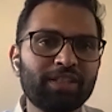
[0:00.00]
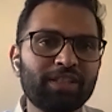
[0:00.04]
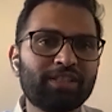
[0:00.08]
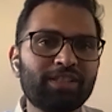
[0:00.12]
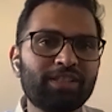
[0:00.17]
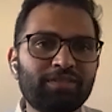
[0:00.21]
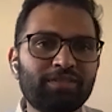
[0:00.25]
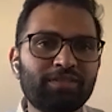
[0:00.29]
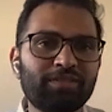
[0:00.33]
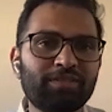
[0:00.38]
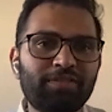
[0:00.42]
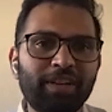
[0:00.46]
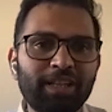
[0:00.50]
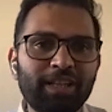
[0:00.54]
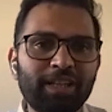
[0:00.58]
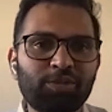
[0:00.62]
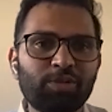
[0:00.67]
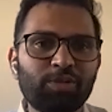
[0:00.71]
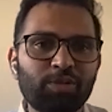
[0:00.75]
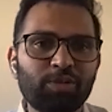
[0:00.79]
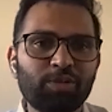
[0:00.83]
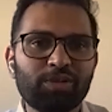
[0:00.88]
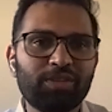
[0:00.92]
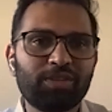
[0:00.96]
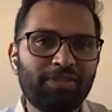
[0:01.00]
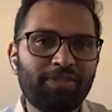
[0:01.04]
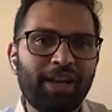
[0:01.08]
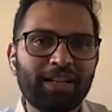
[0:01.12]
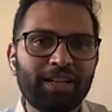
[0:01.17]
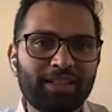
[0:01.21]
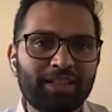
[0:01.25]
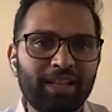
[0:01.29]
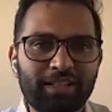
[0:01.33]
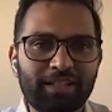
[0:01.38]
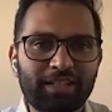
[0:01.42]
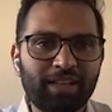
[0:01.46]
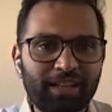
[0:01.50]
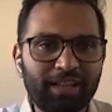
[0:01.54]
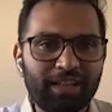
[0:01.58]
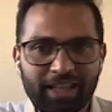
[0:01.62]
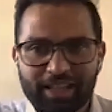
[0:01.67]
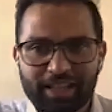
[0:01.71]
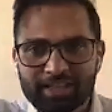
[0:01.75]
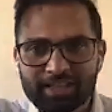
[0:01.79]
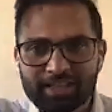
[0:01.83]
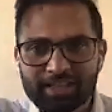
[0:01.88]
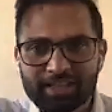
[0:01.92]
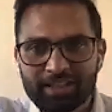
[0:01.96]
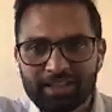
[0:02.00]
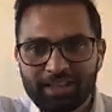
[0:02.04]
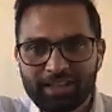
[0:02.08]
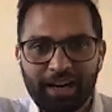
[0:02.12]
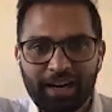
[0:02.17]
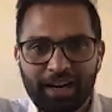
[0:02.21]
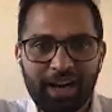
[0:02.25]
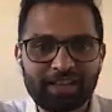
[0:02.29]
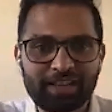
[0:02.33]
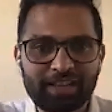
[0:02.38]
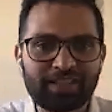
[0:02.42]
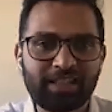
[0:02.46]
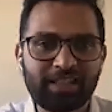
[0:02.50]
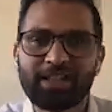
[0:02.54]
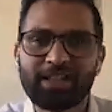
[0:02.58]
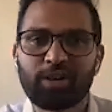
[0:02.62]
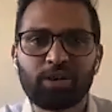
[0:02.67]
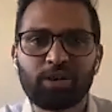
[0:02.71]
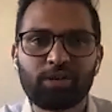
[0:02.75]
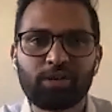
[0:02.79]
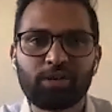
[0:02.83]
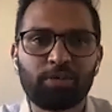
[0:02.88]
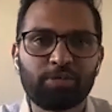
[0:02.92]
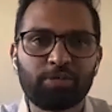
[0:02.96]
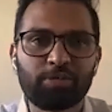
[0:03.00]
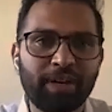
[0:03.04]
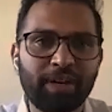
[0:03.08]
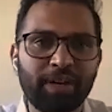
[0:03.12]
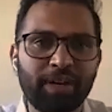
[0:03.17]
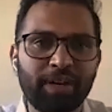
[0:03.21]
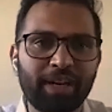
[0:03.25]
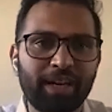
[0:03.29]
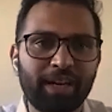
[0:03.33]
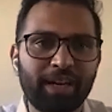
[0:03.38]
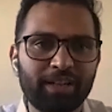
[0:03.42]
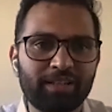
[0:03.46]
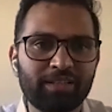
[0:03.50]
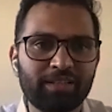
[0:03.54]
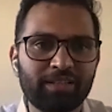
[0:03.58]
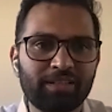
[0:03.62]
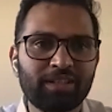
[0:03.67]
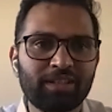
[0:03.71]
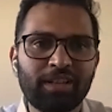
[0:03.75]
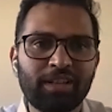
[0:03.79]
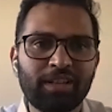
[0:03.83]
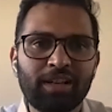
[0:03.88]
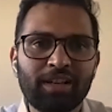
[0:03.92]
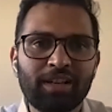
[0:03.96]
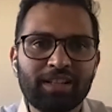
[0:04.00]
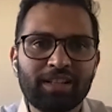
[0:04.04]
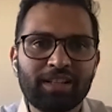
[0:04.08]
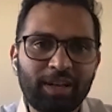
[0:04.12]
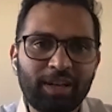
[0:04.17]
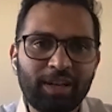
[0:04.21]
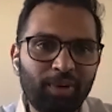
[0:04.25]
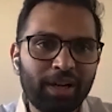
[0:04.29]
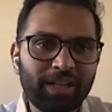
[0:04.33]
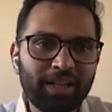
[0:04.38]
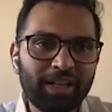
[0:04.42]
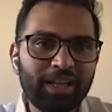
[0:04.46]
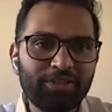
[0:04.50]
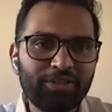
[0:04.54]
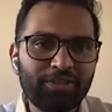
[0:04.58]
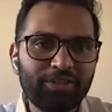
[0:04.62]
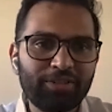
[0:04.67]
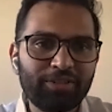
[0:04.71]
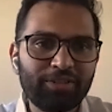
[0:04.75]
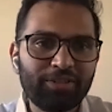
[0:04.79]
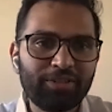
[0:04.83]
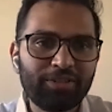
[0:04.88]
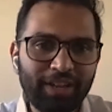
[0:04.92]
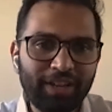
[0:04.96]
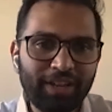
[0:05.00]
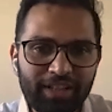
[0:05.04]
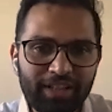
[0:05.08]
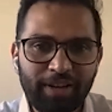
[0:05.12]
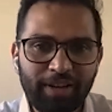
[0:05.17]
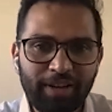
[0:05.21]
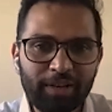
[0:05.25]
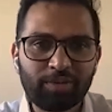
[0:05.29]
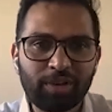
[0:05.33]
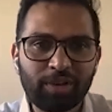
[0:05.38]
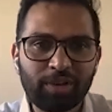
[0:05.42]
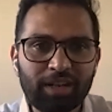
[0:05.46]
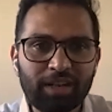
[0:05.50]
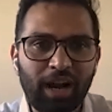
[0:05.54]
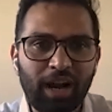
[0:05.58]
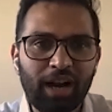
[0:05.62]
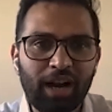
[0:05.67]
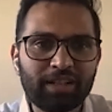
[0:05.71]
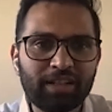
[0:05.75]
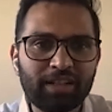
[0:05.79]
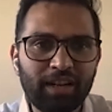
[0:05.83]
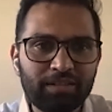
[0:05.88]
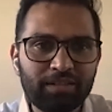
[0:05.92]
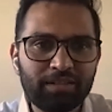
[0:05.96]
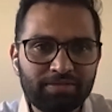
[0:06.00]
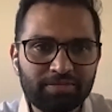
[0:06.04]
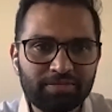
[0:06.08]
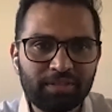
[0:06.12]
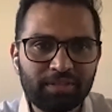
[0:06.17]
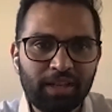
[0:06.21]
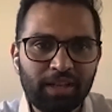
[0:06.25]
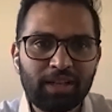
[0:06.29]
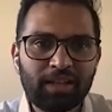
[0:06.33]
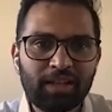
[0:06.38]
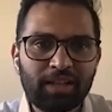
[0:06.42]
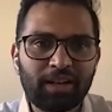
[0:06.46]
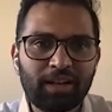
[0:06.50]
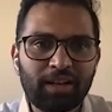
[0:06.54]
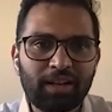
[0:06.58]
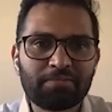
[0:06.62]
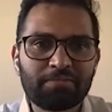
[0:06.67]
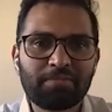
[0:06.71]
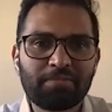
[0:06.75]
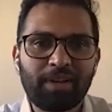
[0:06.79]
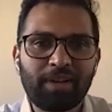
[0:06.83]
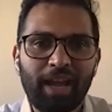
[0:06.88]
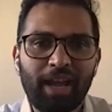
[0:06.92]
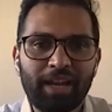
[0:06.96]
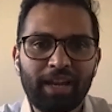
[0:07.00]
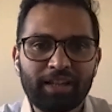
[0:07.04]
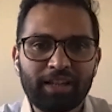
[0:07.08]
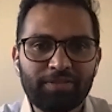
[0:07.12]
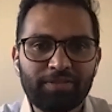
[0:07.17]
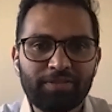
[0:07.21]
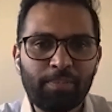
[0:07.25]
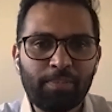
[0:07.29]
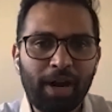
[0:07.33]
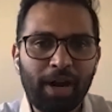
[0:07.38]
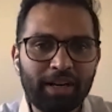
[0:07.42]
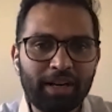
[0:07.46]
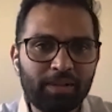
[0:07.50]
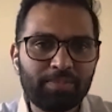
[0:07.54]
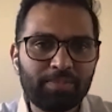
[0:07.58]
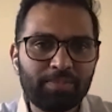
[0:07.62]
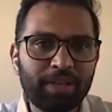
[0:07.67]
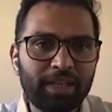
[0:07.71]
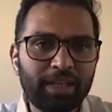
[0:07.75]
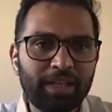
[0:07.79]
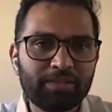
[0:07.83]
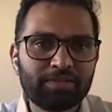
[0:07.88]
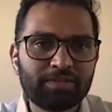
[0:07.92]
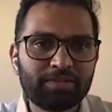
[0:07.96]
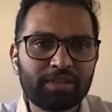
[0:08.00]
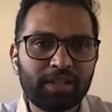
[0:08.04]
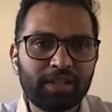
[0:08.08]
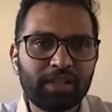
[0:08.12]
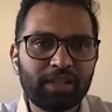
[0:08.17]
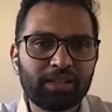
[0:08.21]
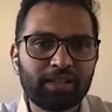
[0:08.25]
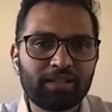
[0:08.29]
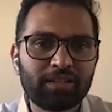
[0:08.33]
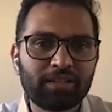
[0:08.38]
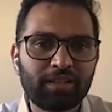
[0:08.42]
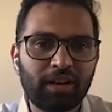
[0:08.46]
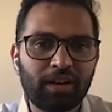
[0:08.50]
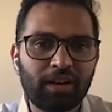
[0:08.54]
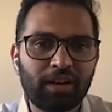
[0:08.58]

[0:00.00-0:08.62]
and faith to know the fact that there isn't a glass ceiling on top of my head. That one day, if I work hard enough, and if the party believes in